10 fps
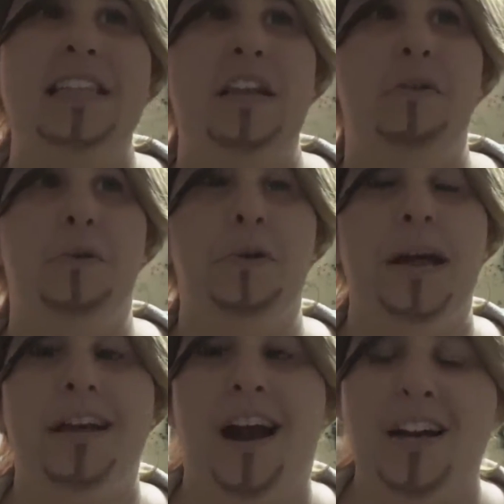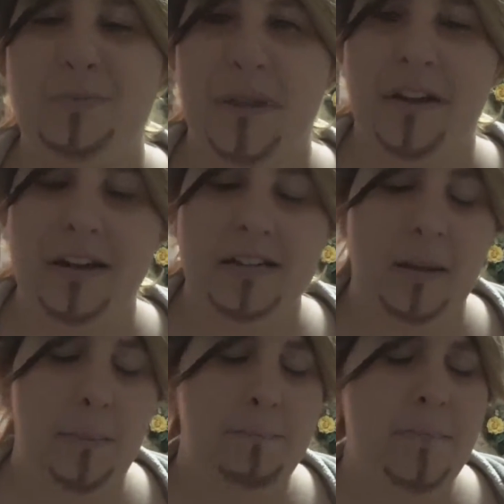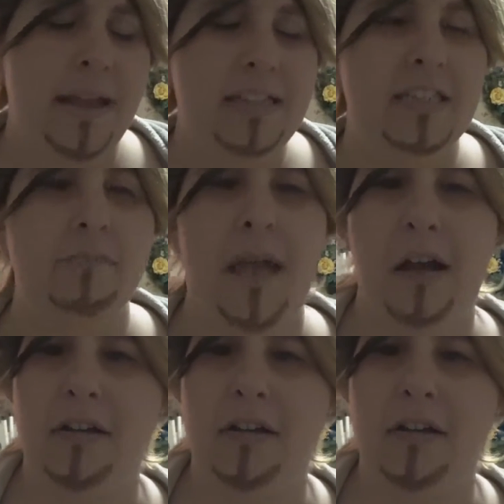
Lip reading: a great cosplayer and does amazing male